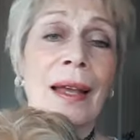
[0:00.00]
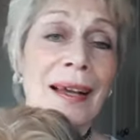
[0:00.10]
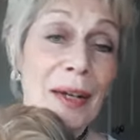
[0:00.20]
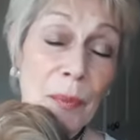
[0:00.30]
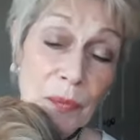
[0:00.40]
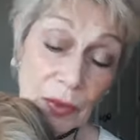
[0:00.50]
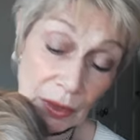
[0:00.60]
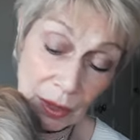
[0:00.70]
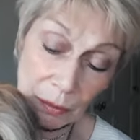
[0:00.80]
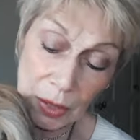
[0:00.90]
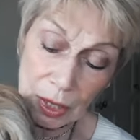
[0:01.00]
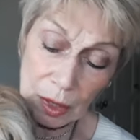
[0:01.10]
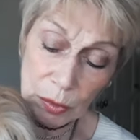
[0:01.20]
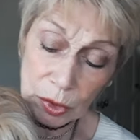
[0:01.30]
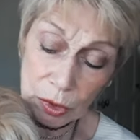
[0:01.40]
It may
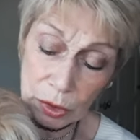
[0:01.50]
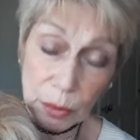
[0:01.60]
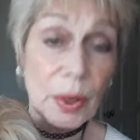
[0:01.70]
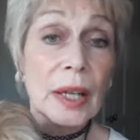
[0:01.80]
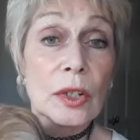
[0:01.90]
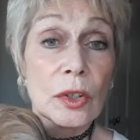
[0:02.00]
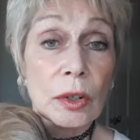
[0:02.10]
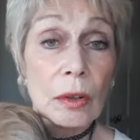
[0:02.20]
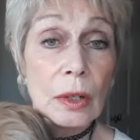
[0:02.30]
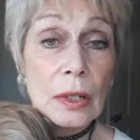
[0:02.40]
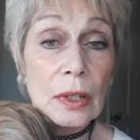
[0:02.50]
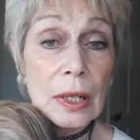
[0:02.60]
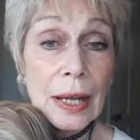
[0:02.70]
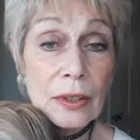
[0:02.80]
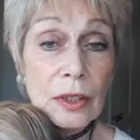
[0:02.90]
come as no surprise to you that Izzy
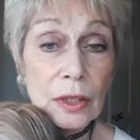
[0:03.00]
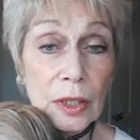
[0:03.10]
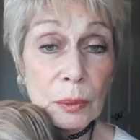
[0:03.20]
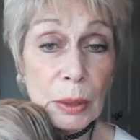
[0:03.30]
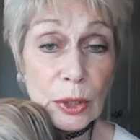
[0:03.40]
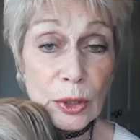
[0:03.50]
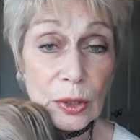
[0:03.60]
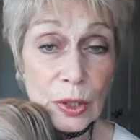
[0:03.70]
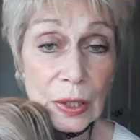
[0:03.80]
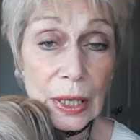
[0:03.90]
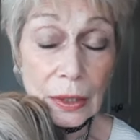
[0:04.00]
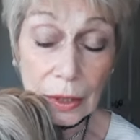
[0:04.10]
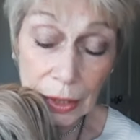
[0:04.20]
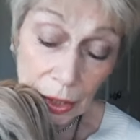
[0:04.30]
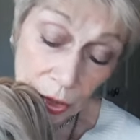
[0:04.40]
isn't a specialist dyslexia
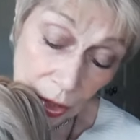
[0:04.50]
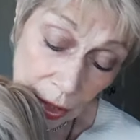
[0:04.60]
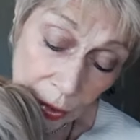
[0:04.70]
teacher,